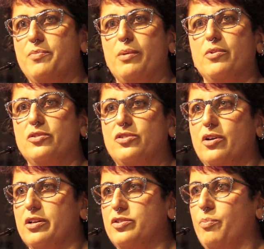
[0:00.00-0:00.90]
members
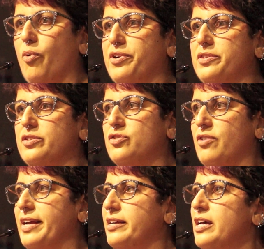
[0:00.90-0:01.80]
supported the
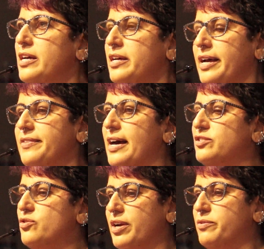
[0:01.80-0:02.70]
strike. And
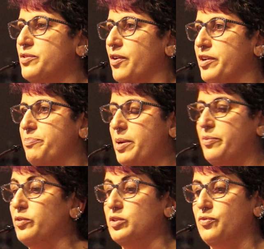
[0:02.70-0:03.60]
that strike was very
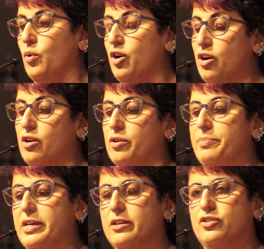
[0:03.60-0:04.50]
pivotal for
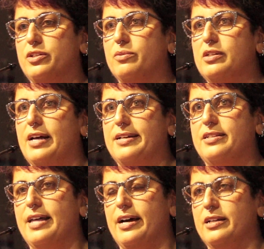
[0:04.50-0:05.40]
her because she
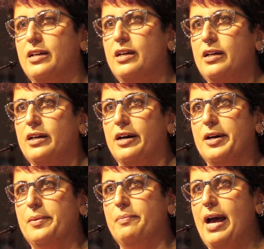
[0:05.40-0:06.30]
realized that
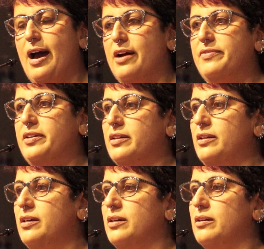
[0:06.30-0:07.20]
having
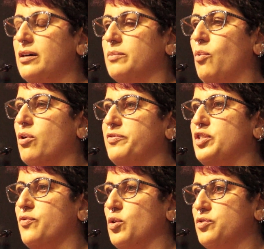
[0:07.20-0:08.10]
more of a
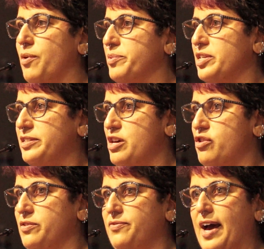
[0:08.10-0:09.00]
diverse
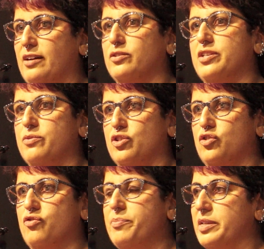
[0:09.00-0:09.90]
representation in faculty was
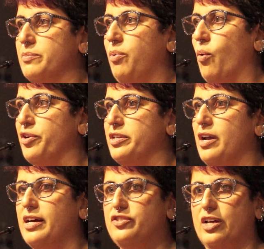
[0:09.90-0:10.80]
extremely important,
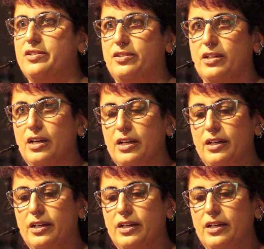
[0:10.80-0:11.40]
not just